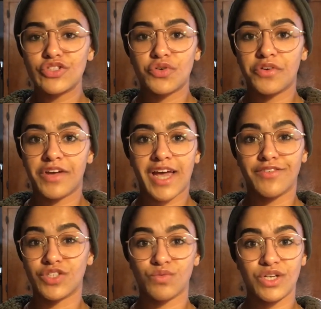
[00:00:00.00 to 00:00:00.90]
So if I have
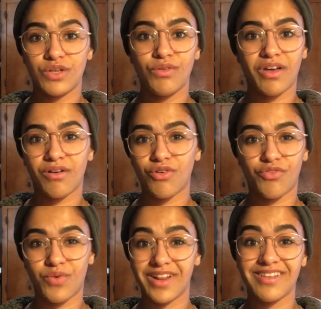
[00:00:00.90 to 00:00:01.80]
a sweet tooth, I'll go
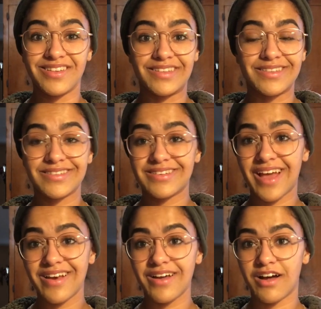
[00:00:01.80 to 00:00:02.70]
for one of these
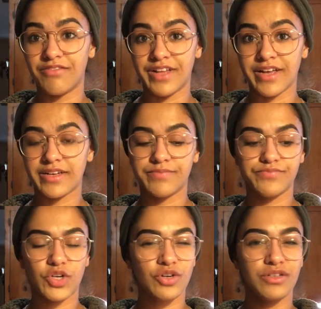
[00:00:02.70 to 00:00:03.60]
instead of like
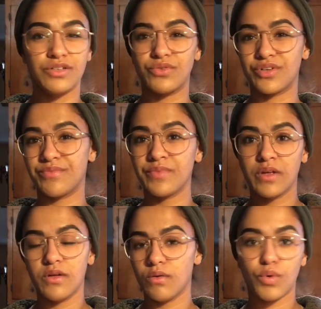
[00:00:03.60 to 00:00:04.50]
cookies or
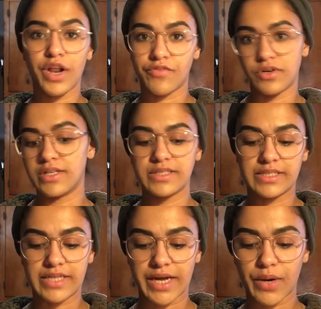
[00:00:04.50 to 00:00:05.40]
whatever else
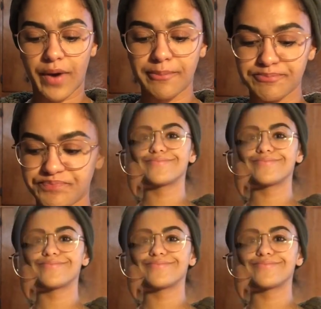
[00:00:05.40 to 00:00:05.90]
is laying around.